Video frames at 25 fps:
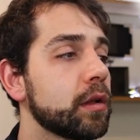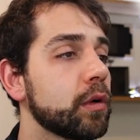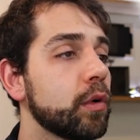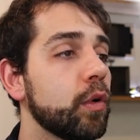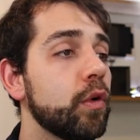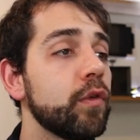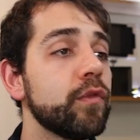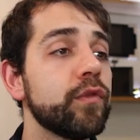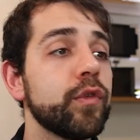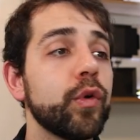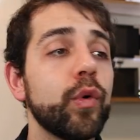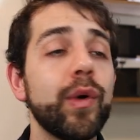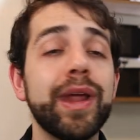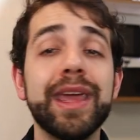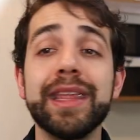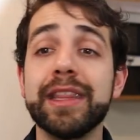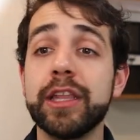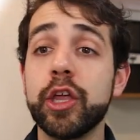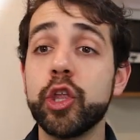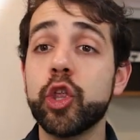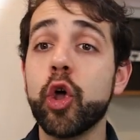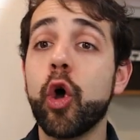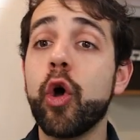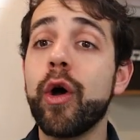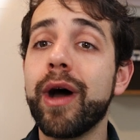configure
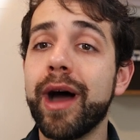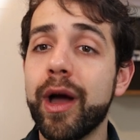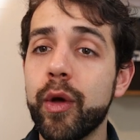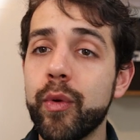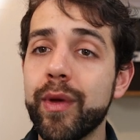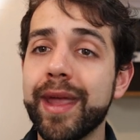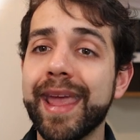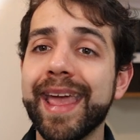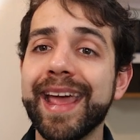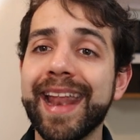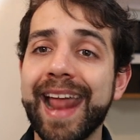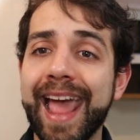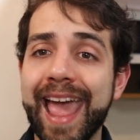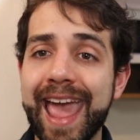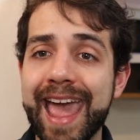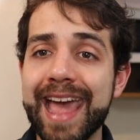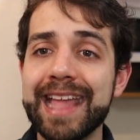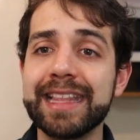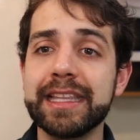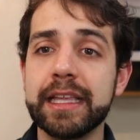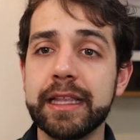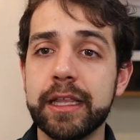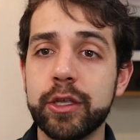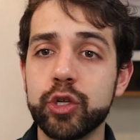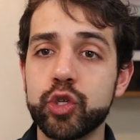it or how you can
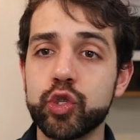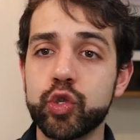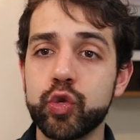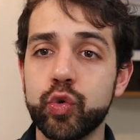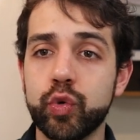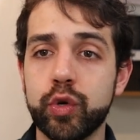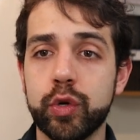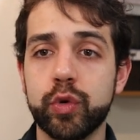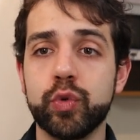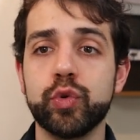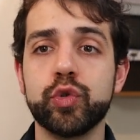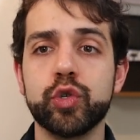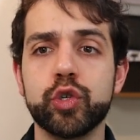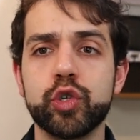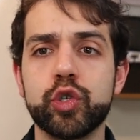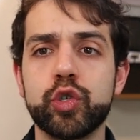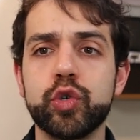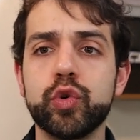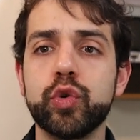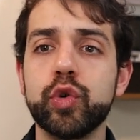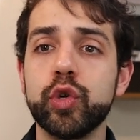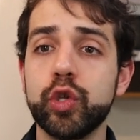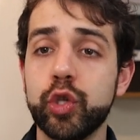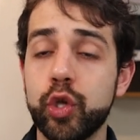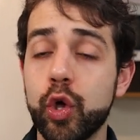add this tunnel
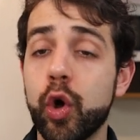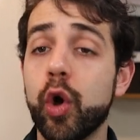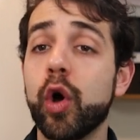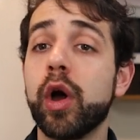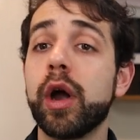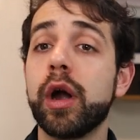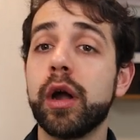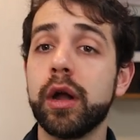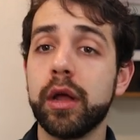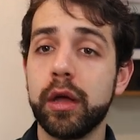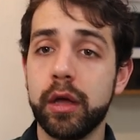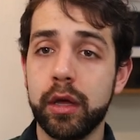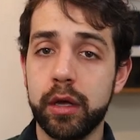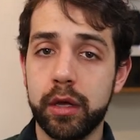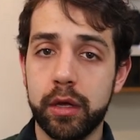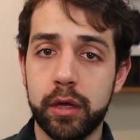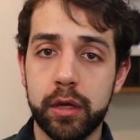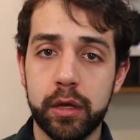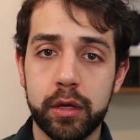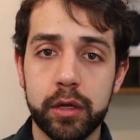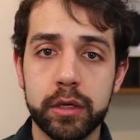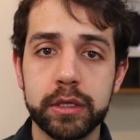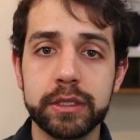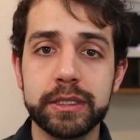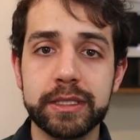to your
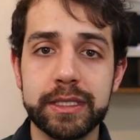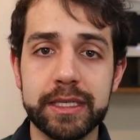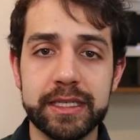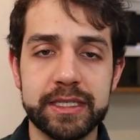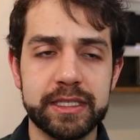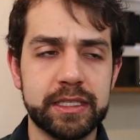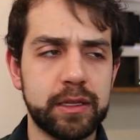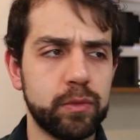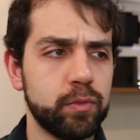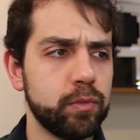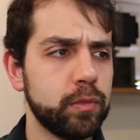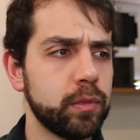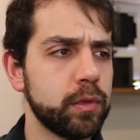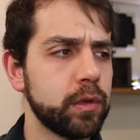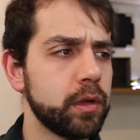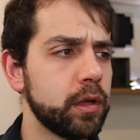system.